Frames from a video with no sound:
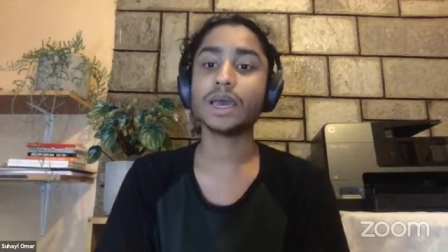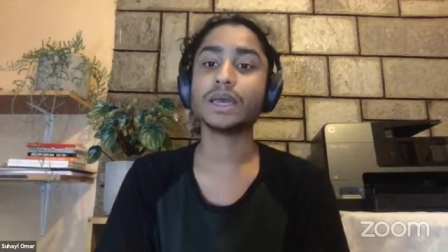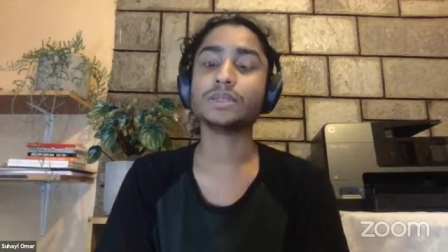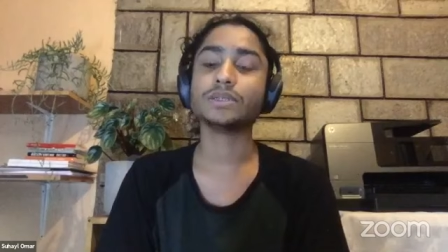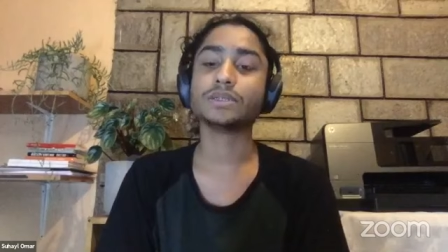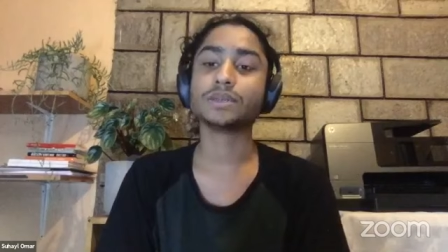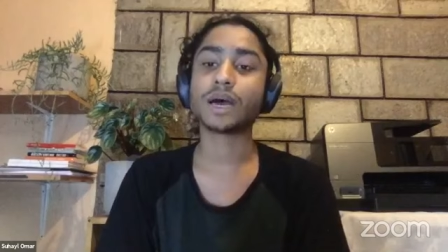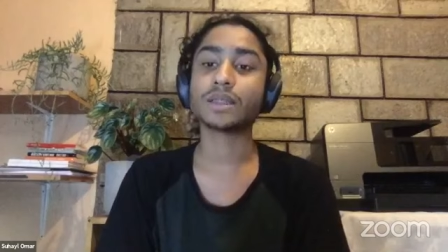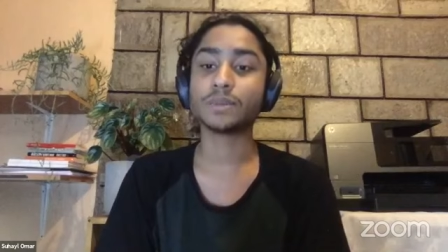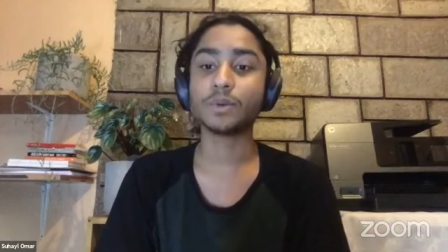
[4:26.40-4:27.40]
And
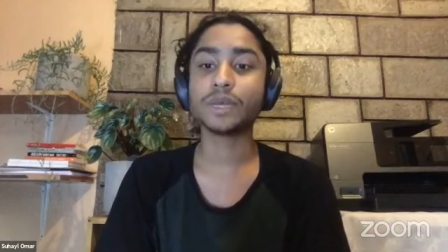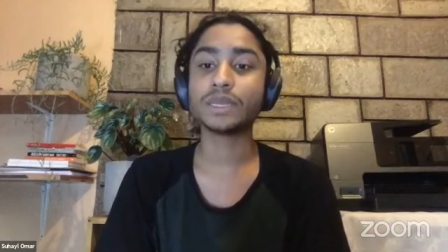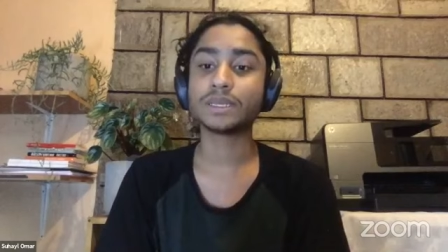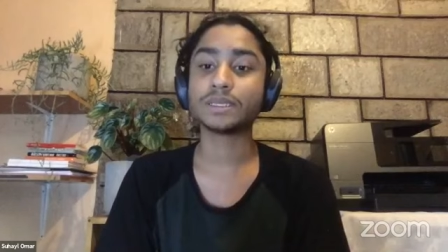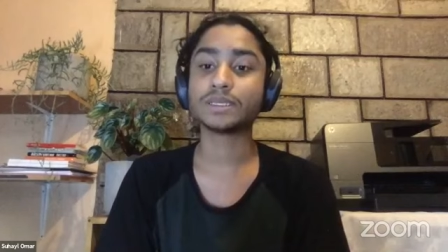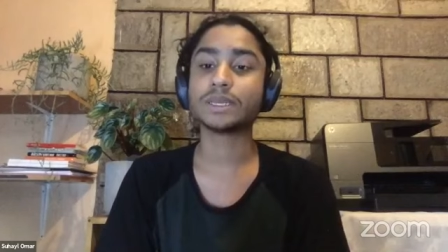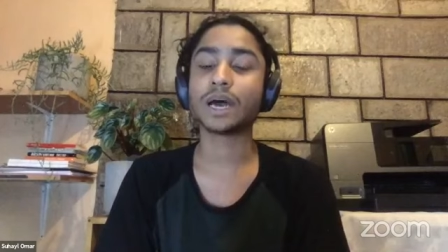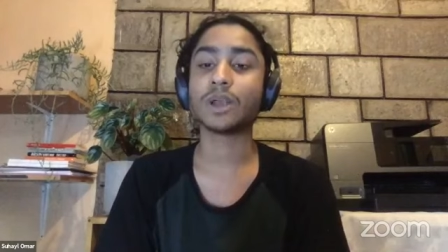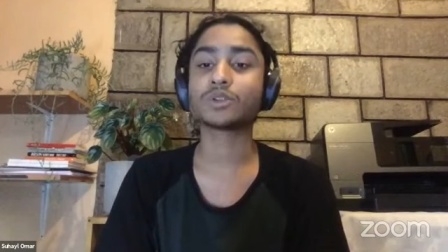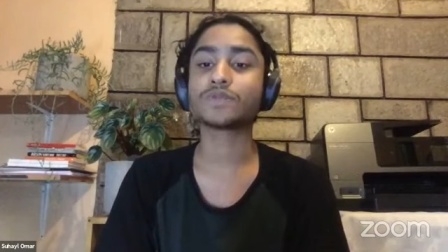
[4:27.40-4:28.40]
at the moment, there's
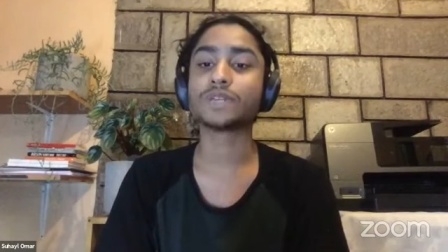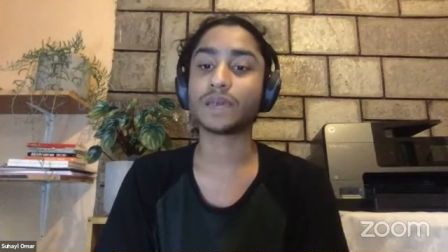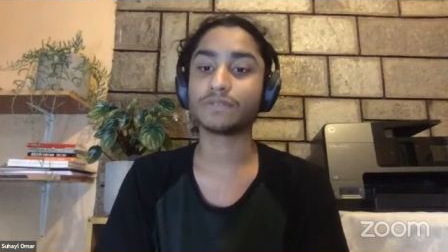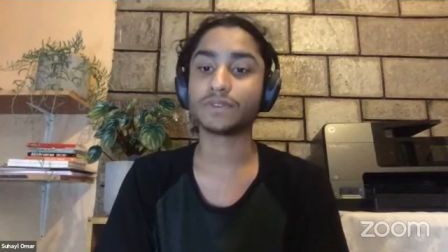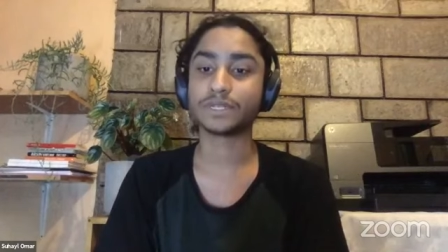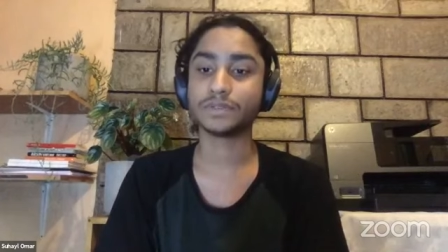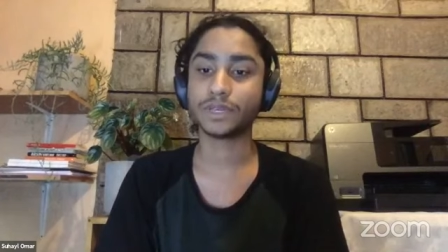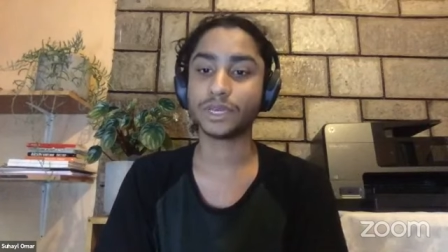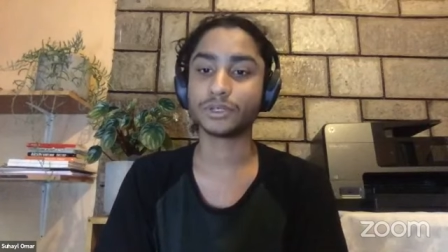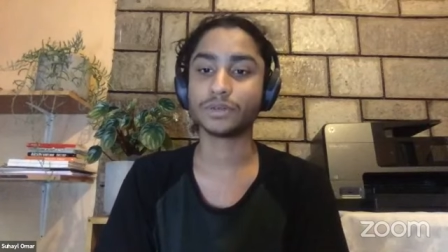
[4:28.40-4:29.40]
a lot of
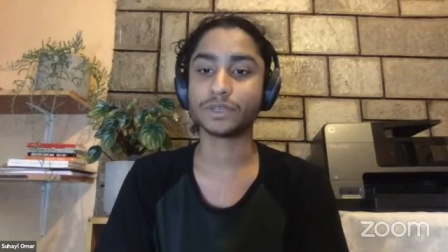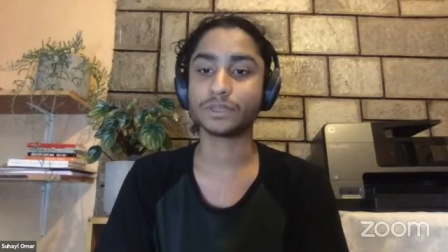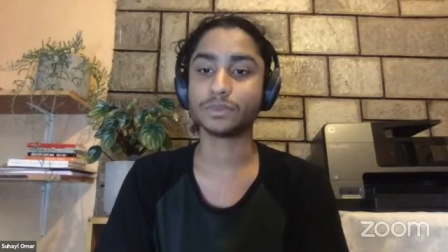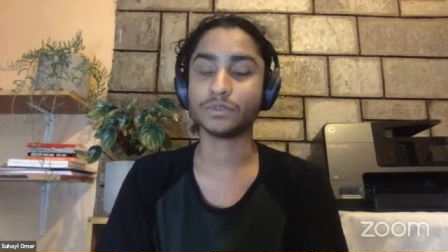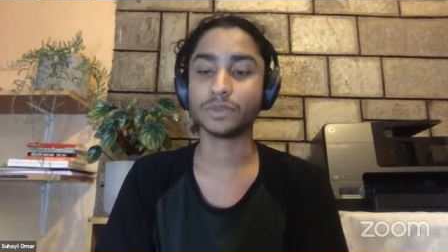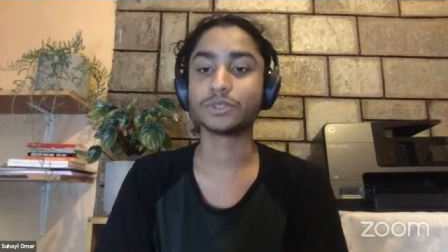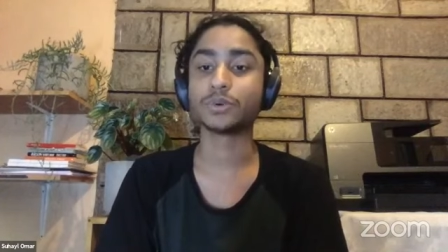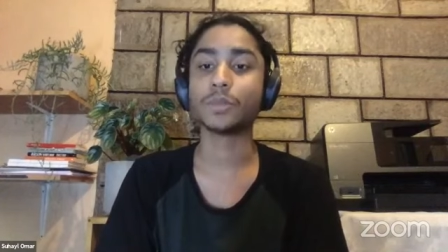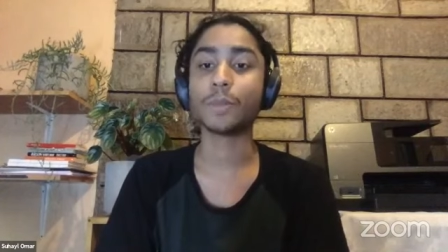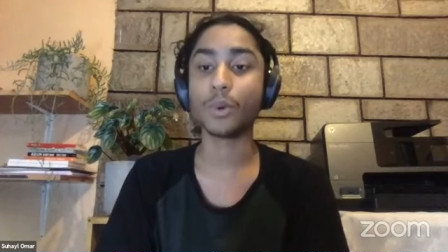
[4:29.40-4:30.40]
diversification of this movement.
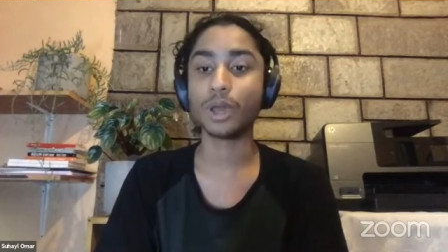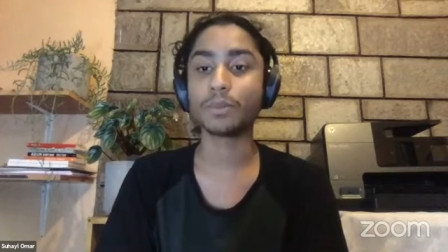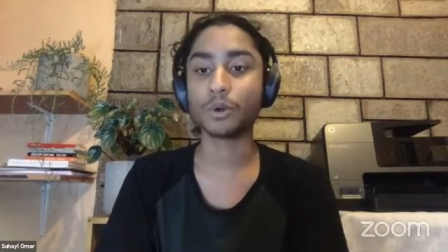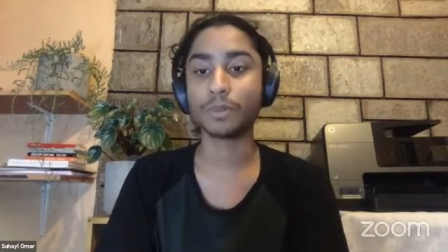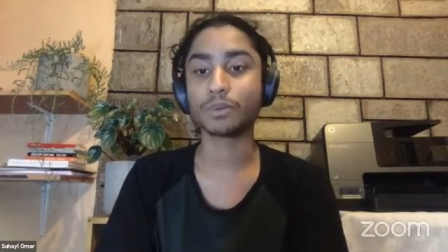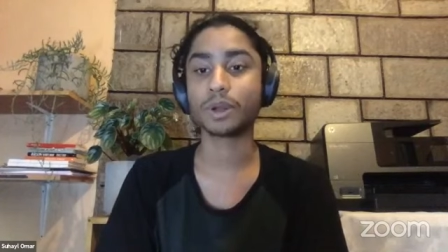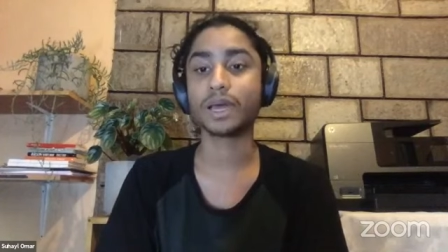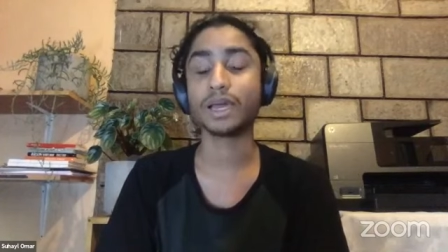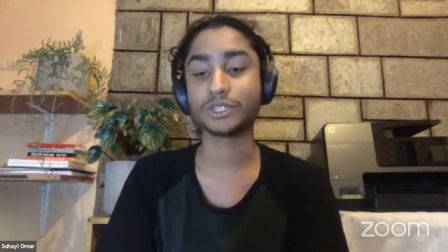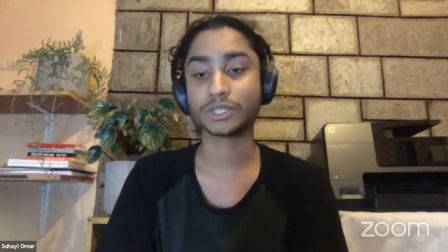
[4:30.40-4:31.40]
So more and more people
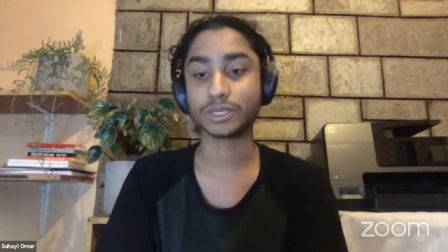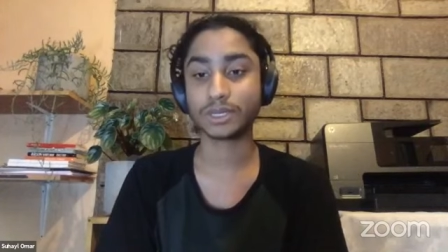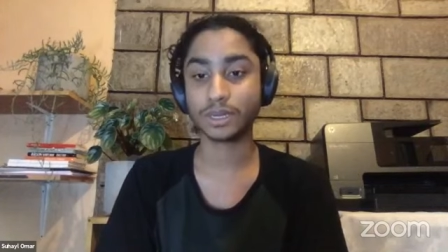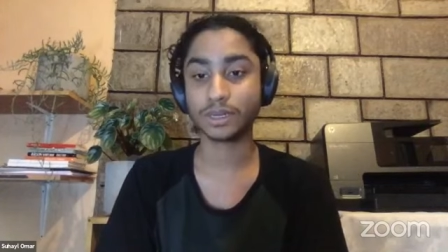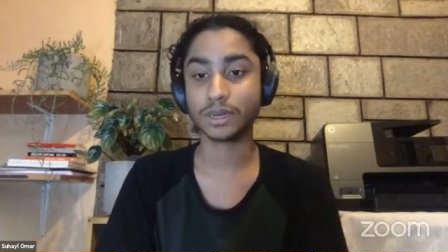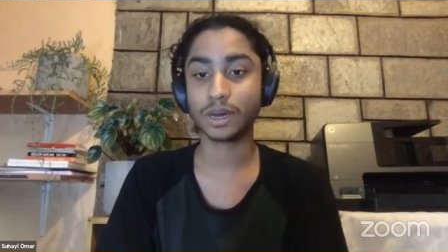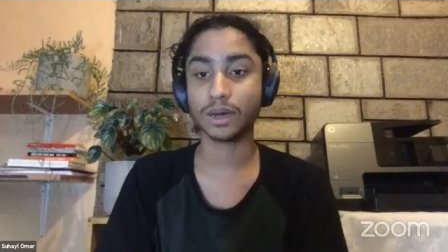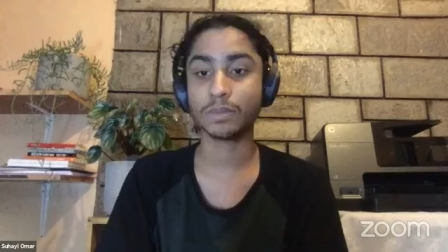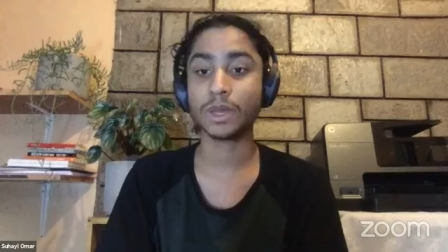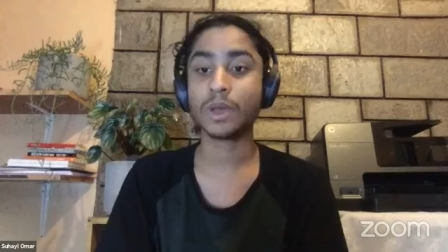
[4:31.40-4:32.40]
are interested
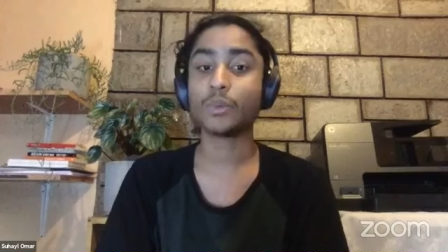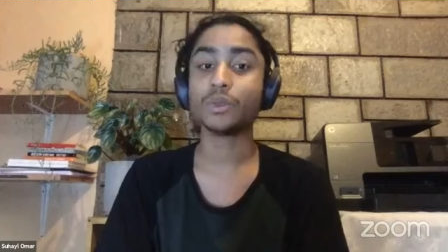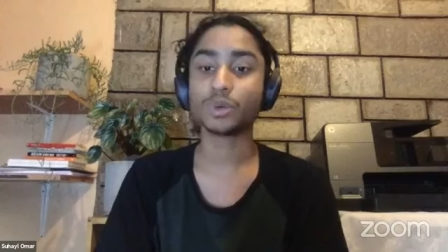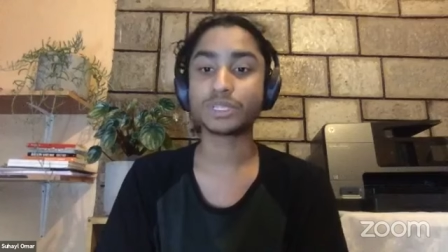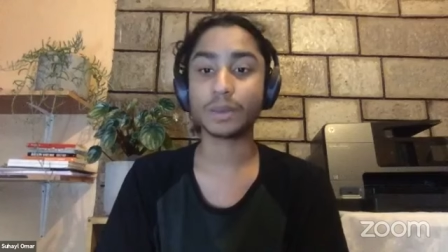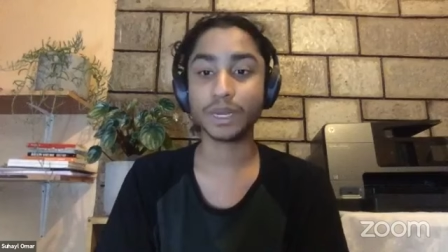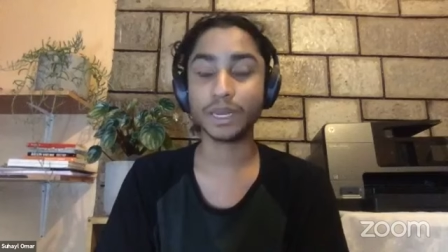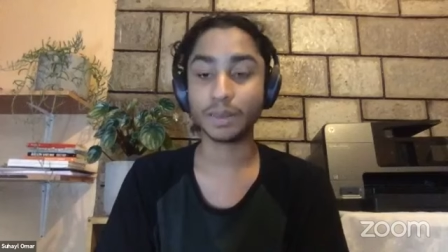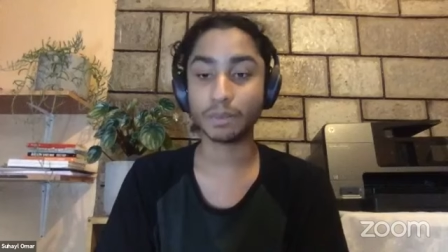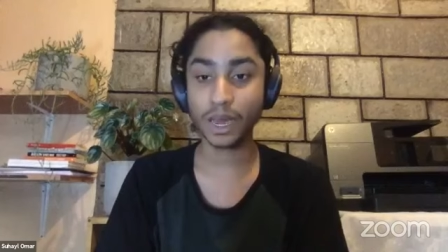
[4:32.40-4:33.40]
um, with what's
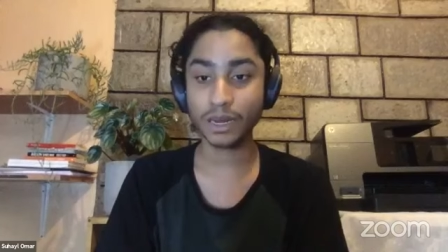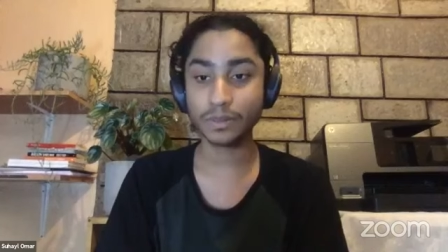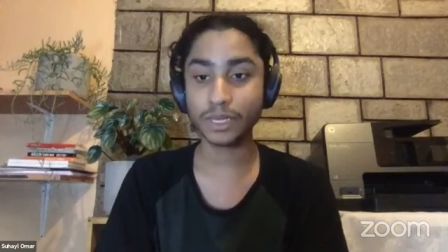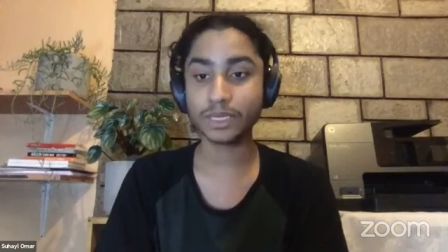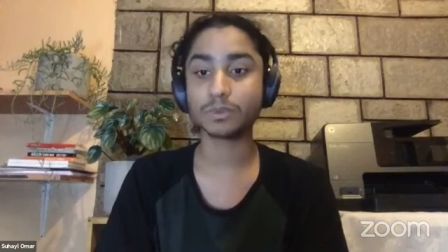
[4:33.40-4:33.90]
happening in parliament.